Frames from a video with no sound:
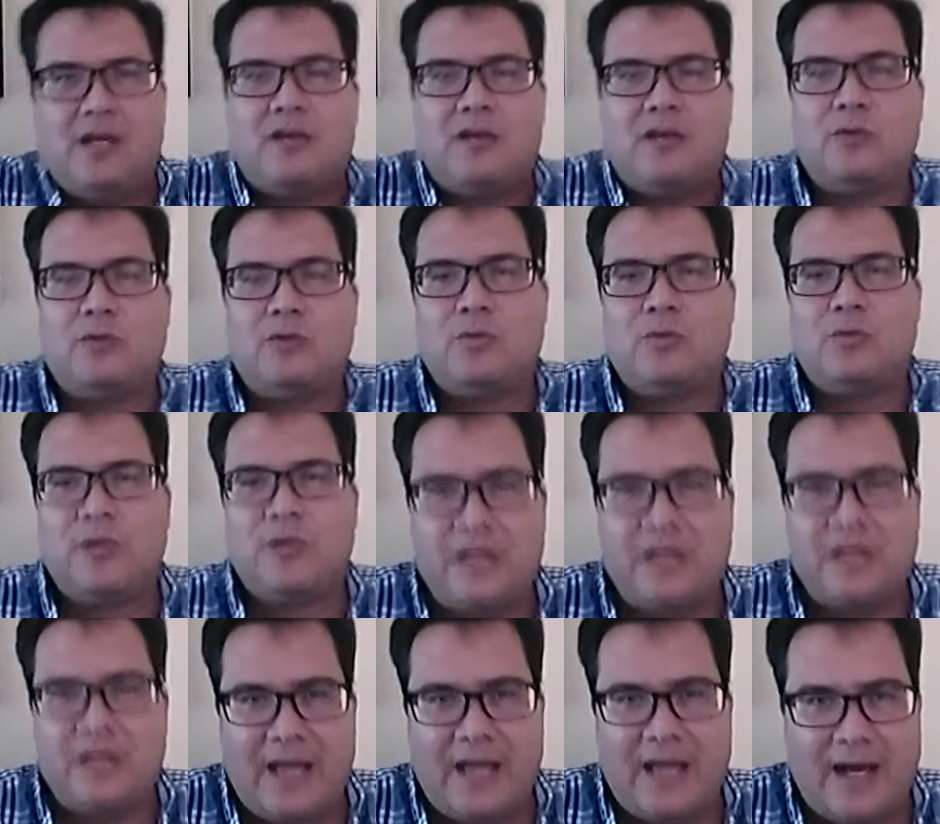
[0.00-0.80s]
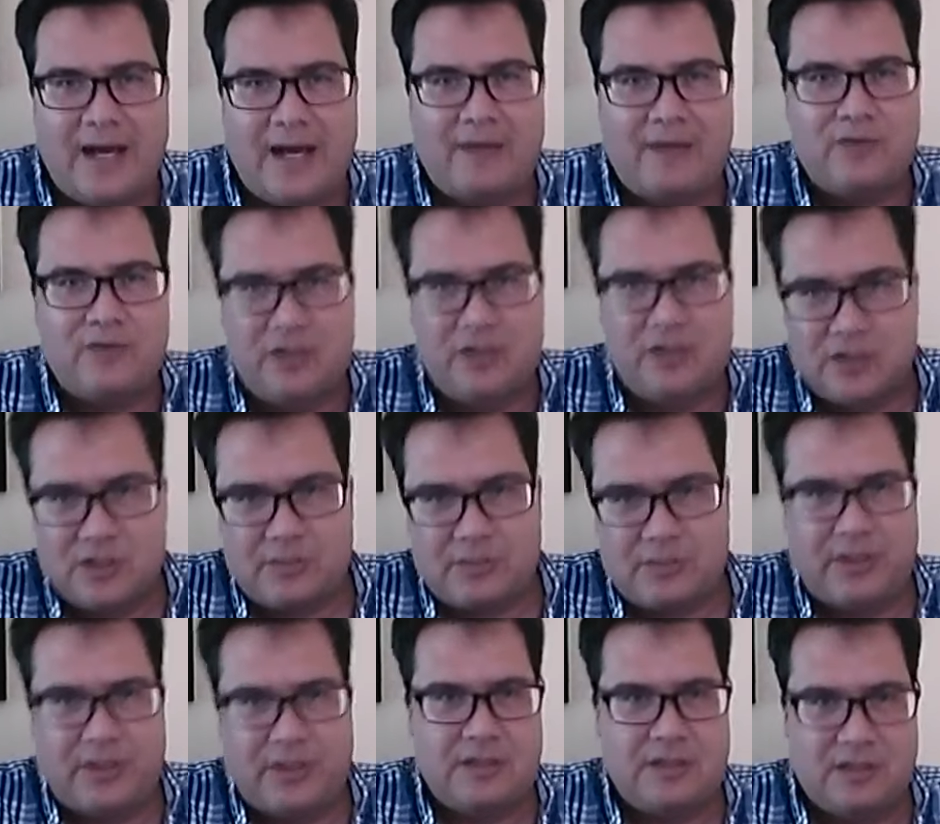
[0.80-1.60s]
You really have to
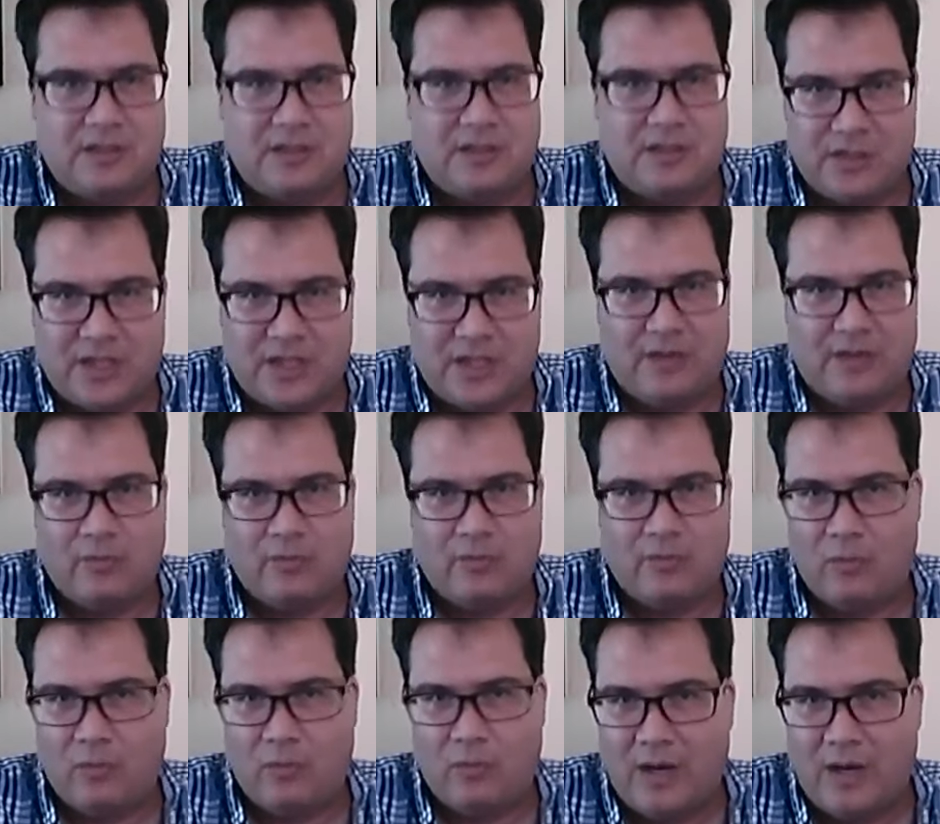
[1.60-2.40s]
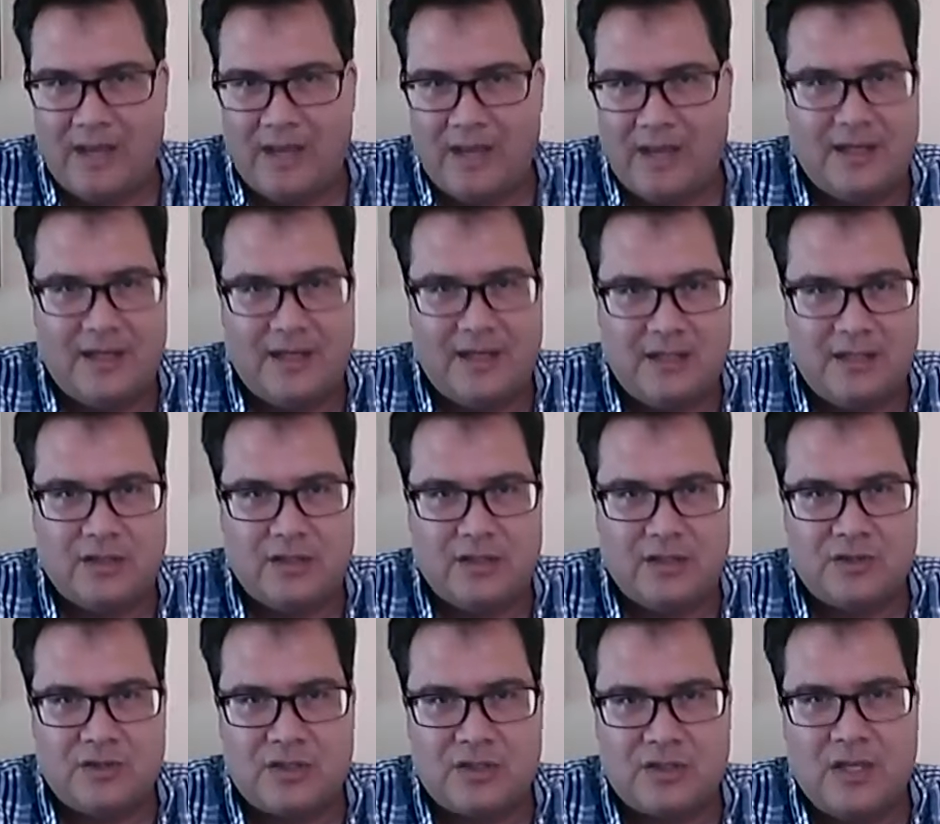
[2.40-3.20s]
explain to the child why that
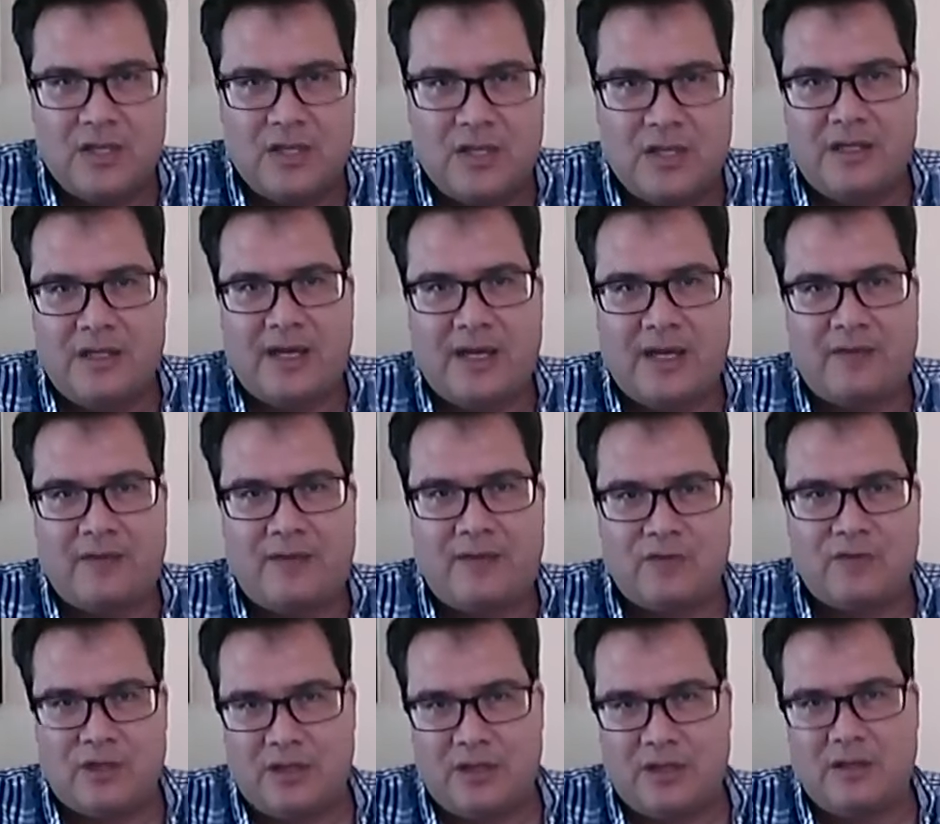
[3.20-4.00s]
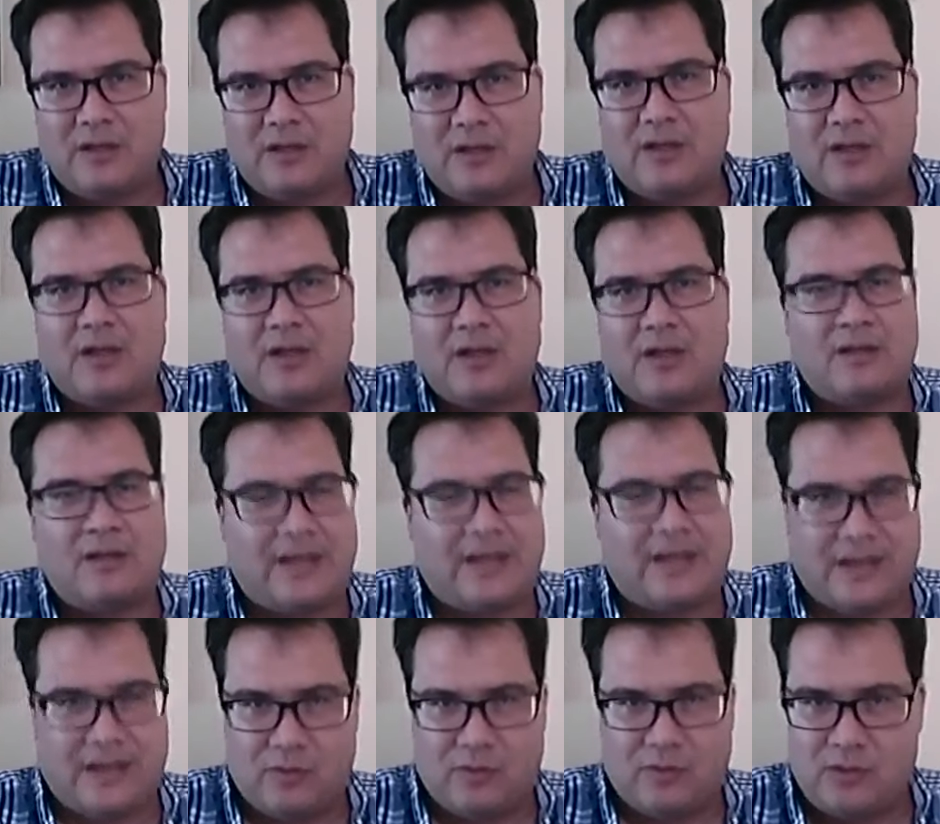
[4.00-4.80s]
is. You have to, uh,
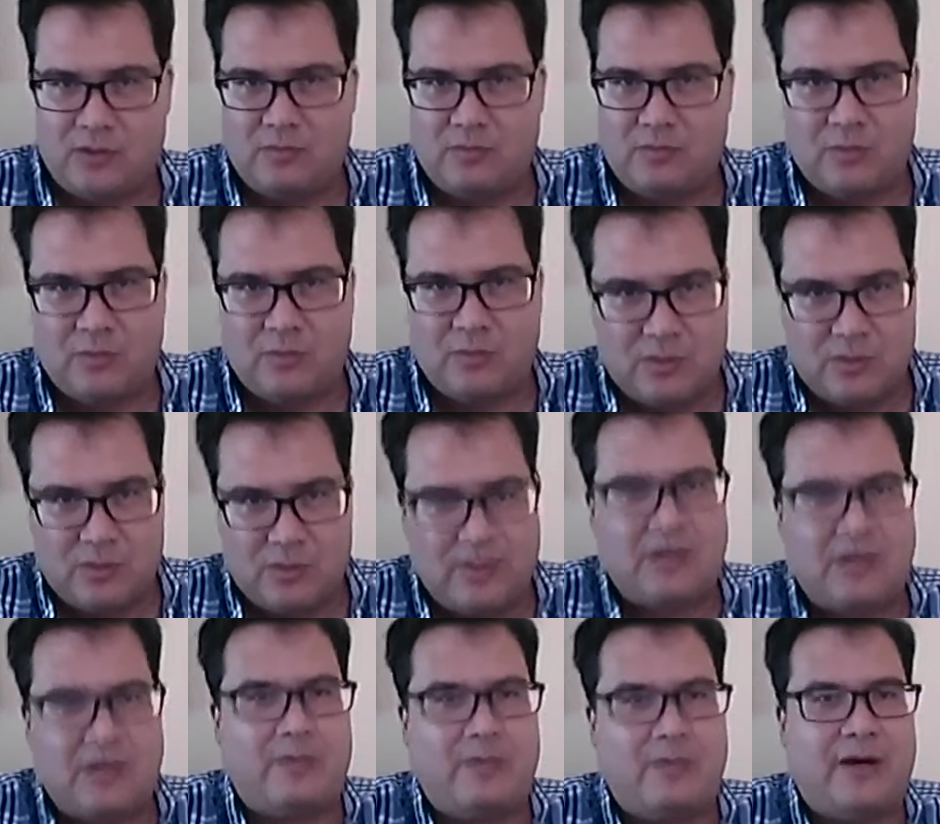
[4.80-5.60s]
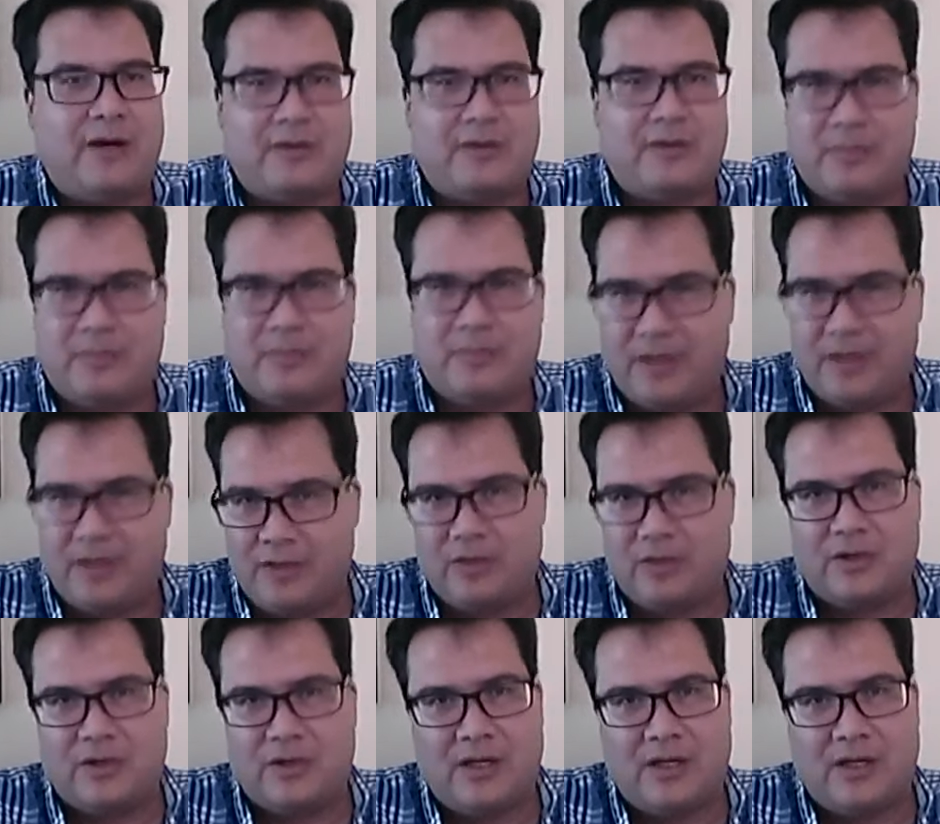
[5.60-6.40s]
like I was speaking about in my
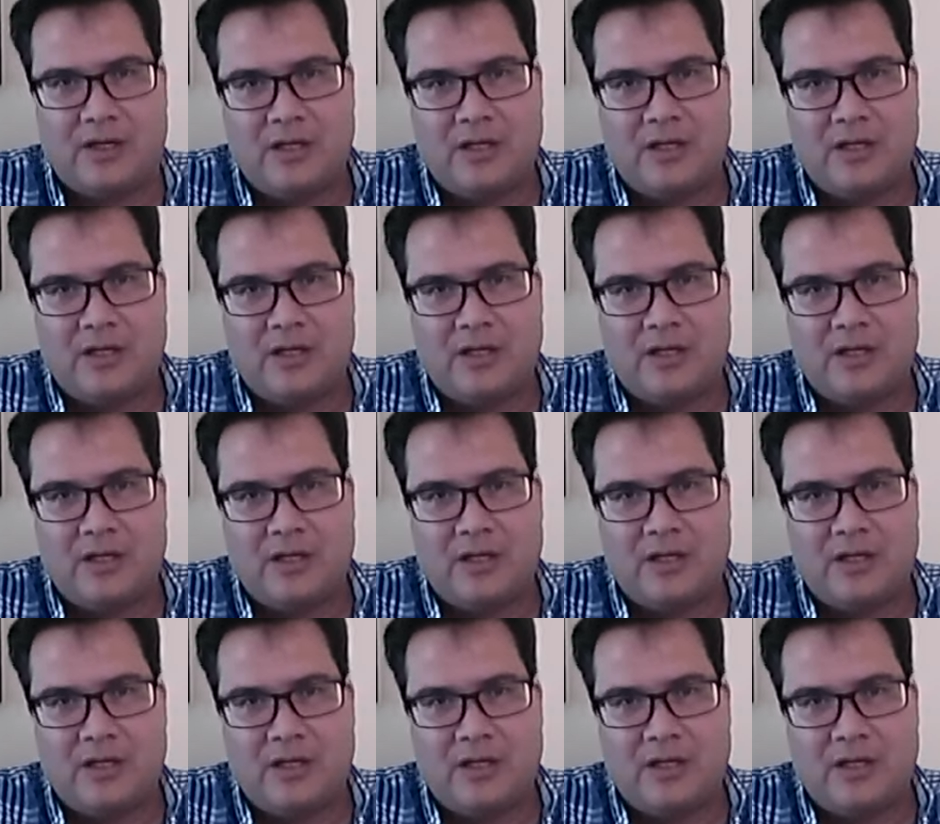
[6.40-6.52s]
other uh,